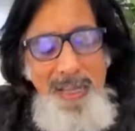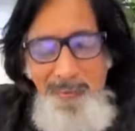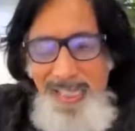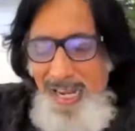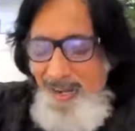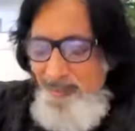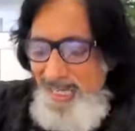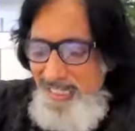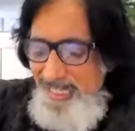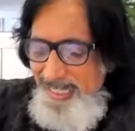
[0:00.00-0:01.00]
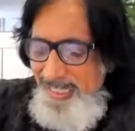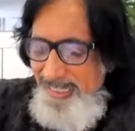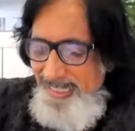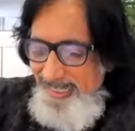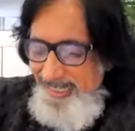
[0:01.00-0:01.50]
I mean, I have mentioned
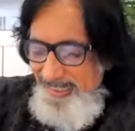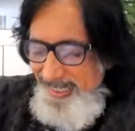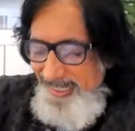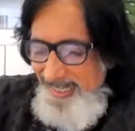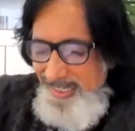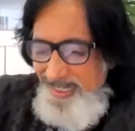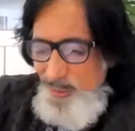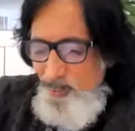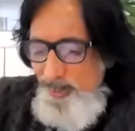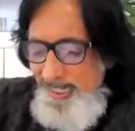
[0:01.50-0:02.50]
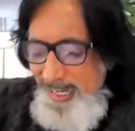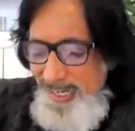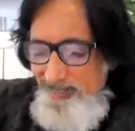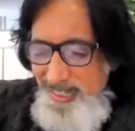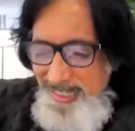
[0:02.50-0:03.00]
it so many
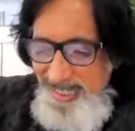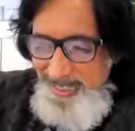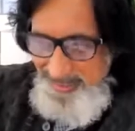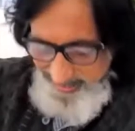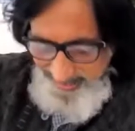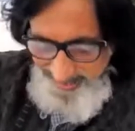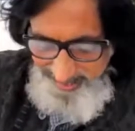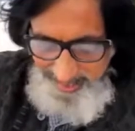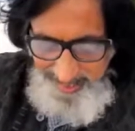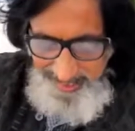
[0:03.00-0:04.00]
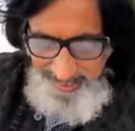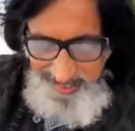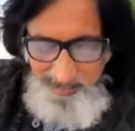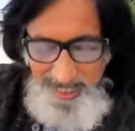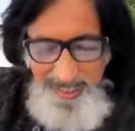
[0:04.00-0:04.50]
times earlier
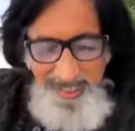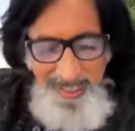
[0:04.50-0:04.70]
as well,